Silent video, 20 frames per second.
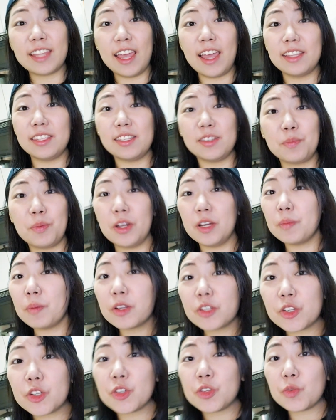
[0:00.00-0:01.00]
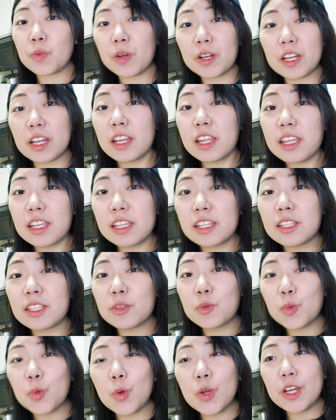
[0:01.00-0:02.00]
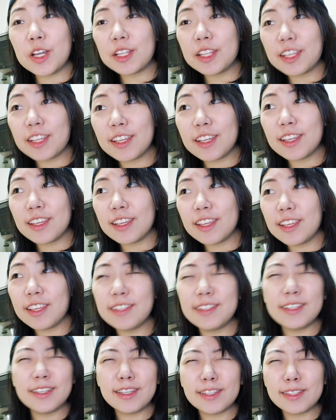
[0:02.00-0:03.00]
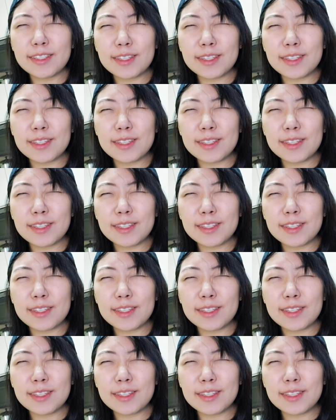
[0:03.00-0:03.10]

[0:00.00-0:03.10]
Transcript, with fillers: That's pretty much what it is. Really easy and